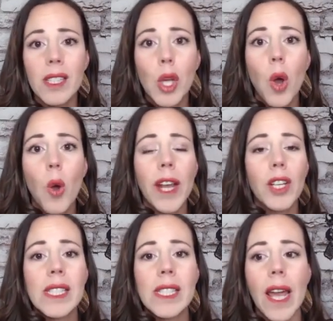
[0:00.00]
So I
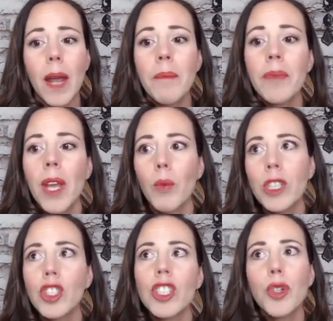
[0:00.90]
could say,
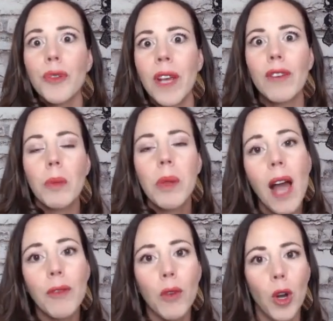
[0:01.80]
which is your favorite
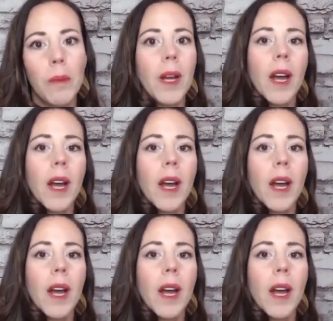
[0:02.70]
platform?